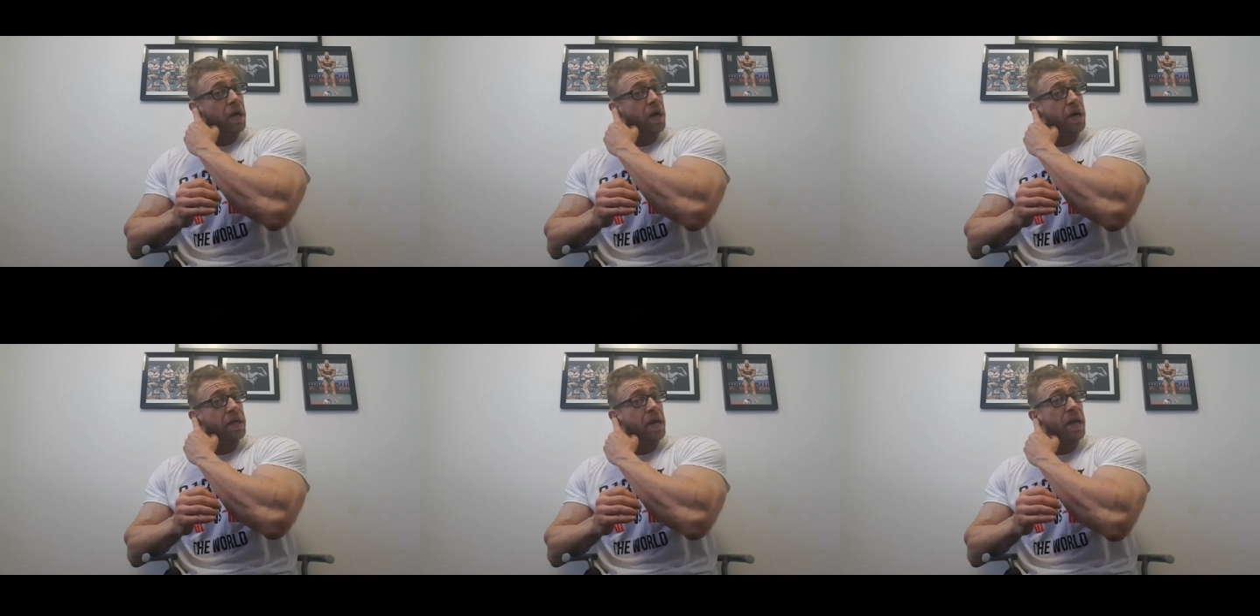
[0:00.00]

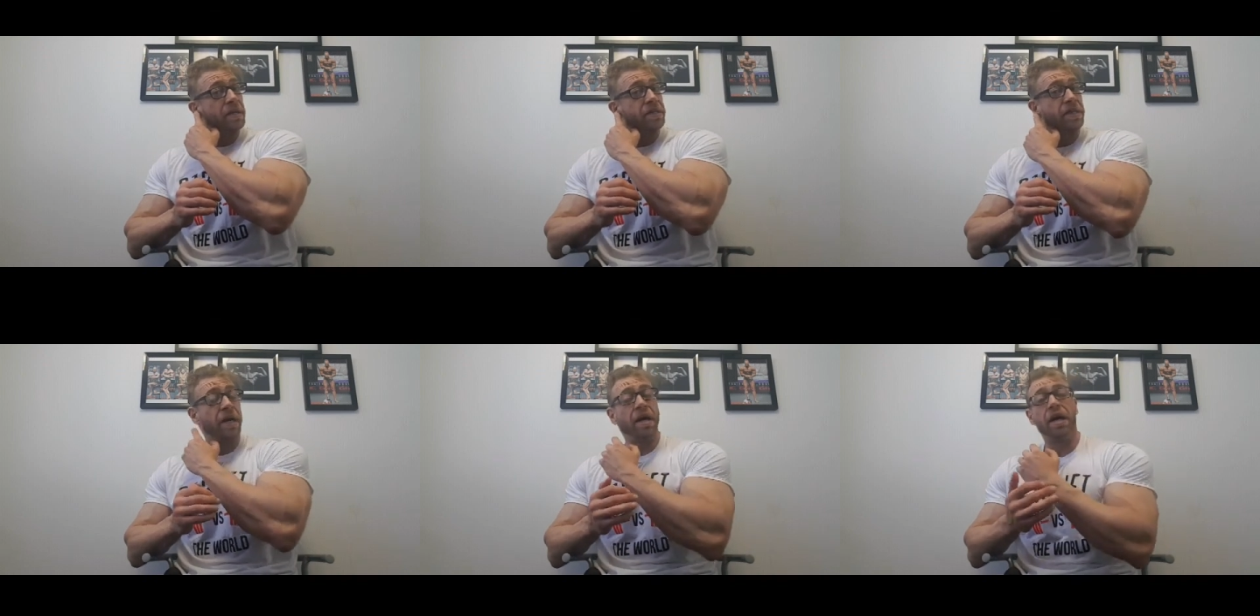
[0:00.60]
I
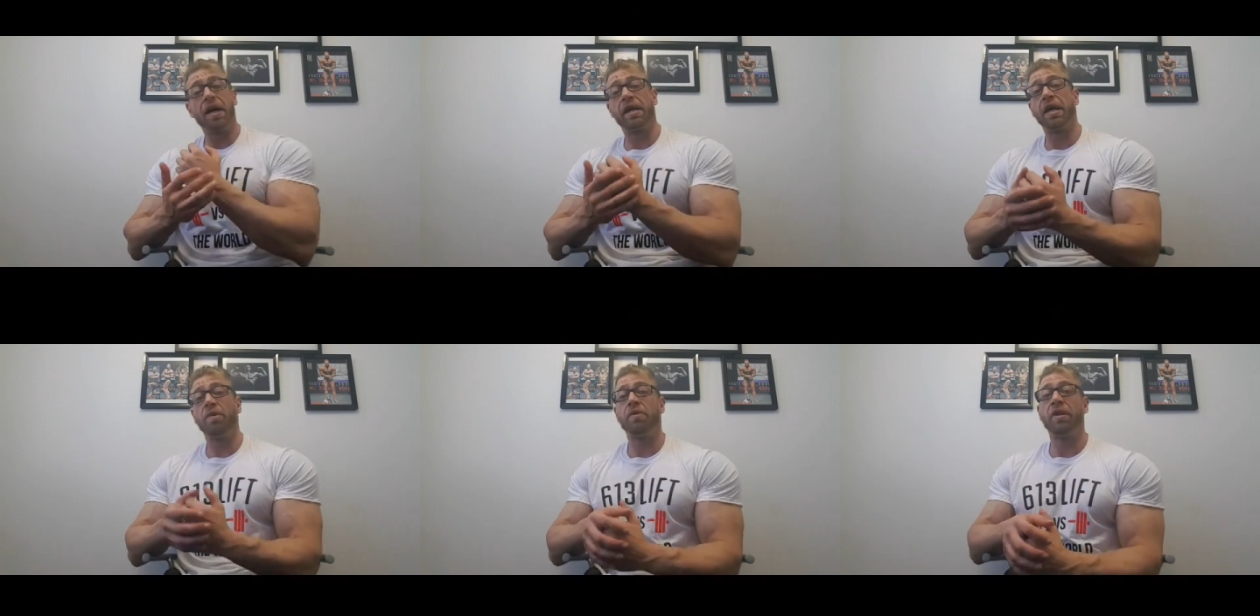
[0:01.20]

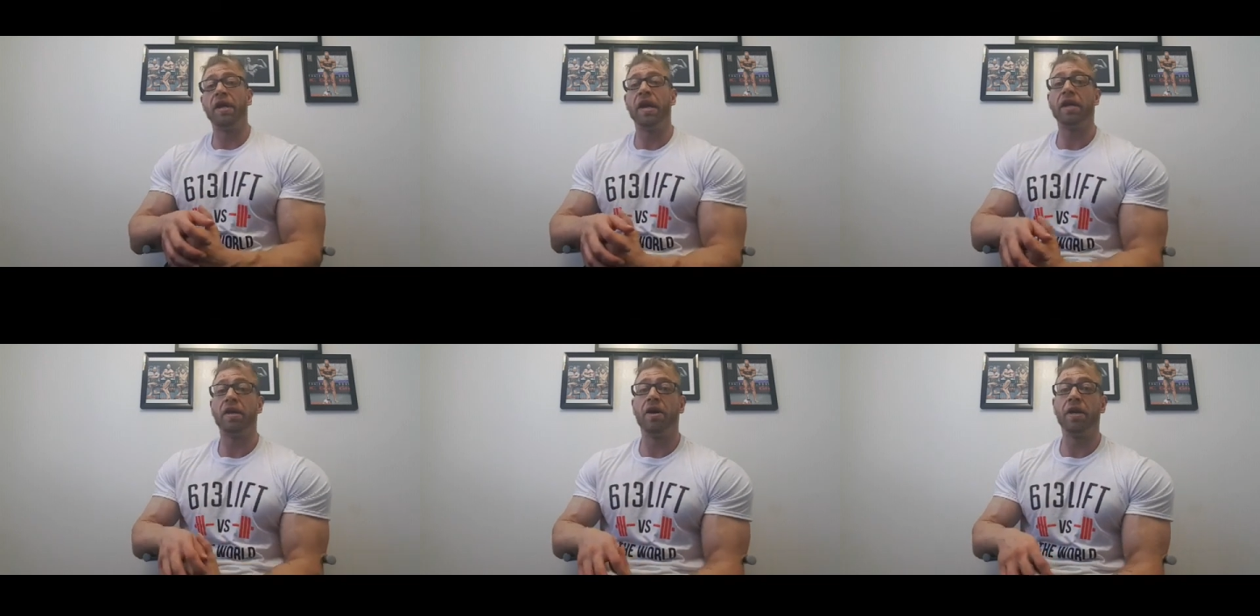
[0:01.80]
can't really
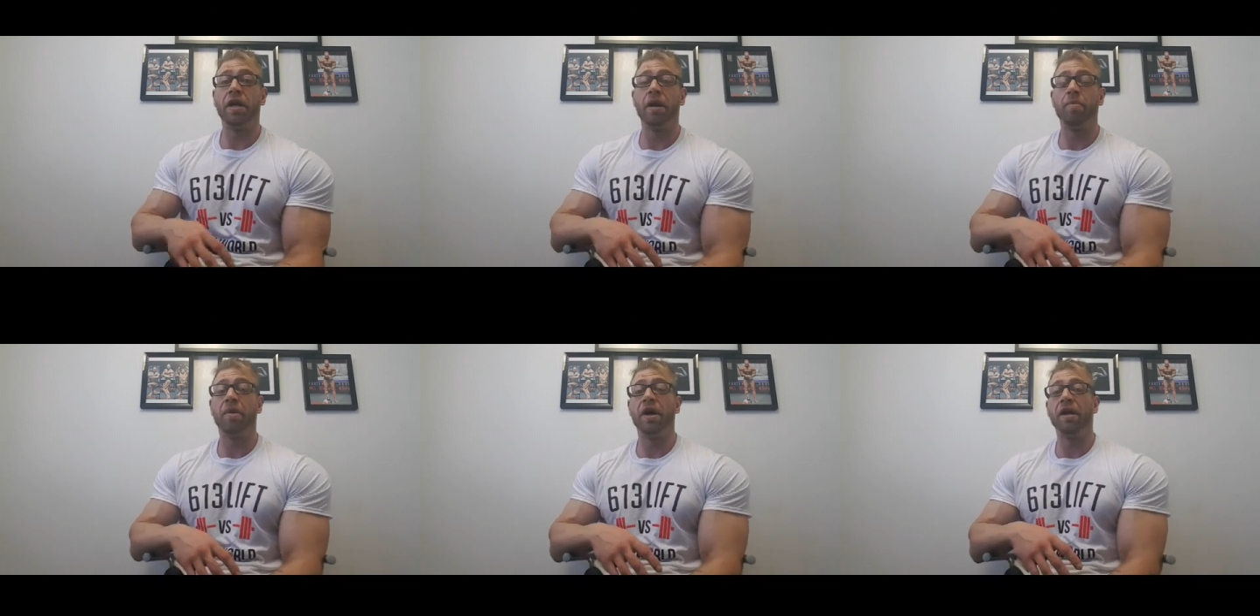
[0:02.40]
hate on
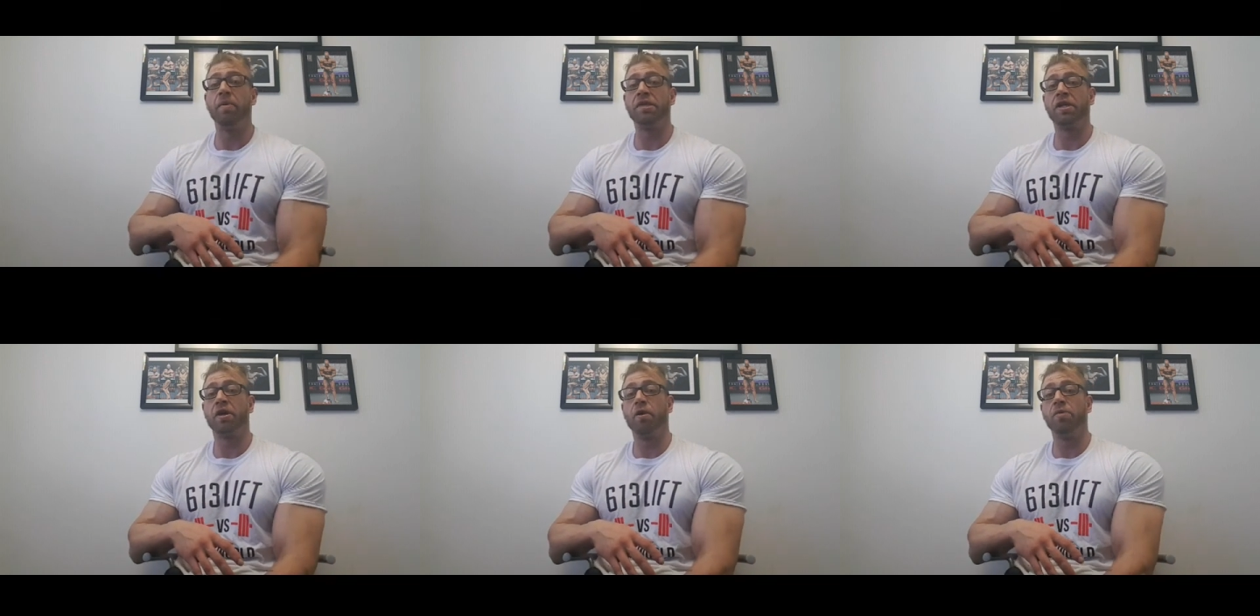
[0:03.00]
him. He
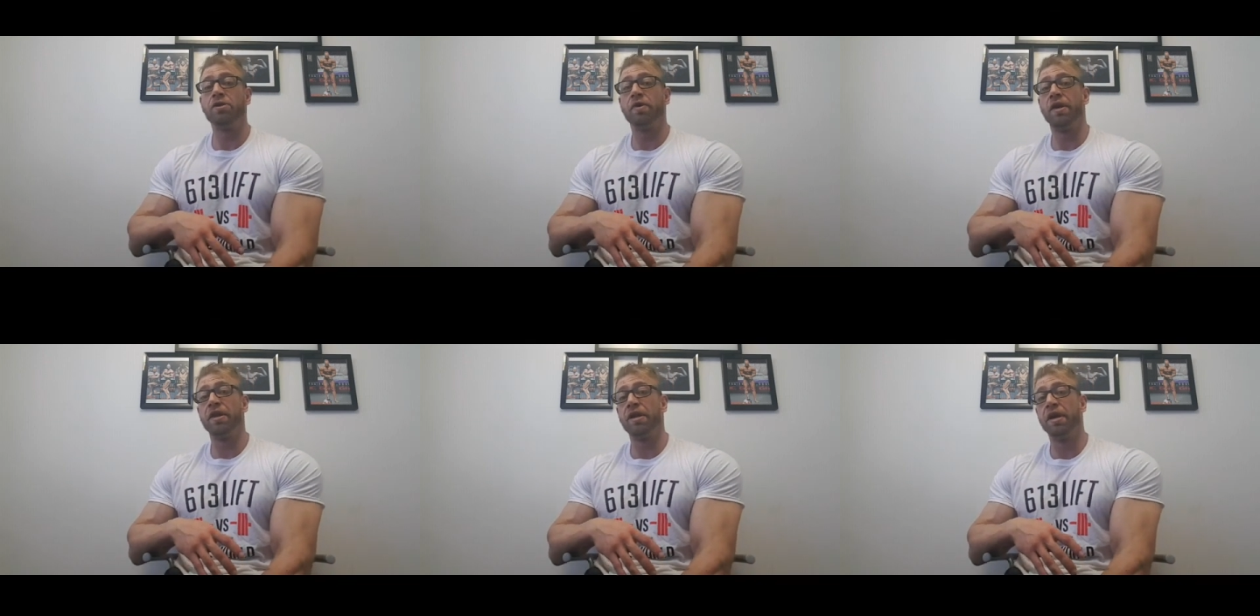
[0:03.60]
wasn't a coach or
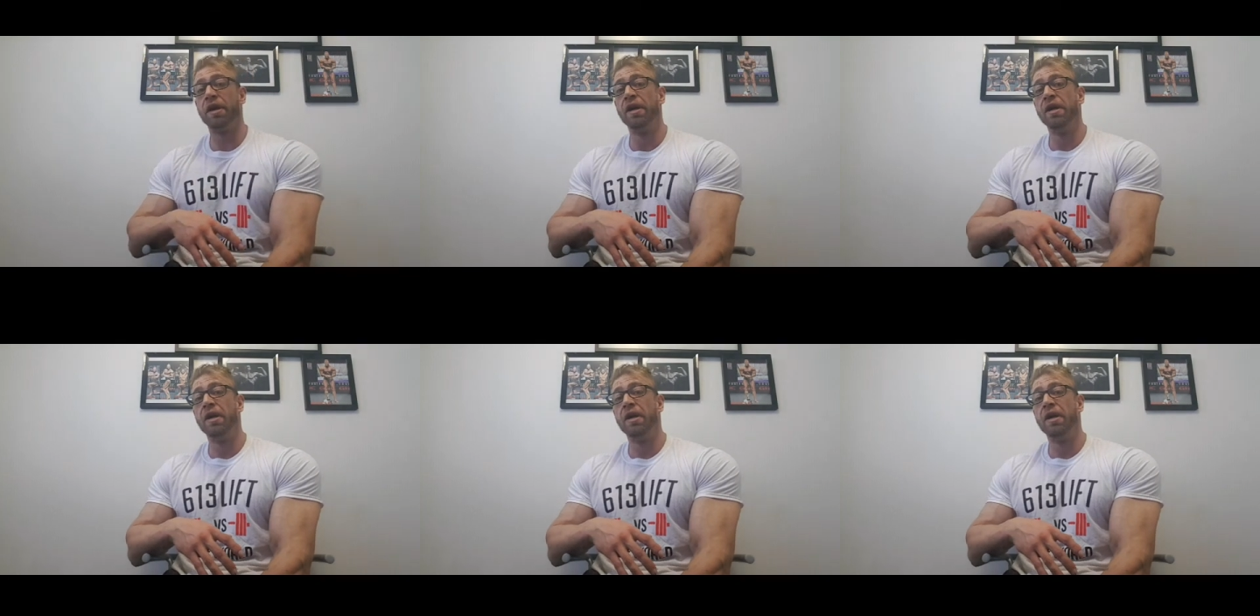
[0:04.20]
anything.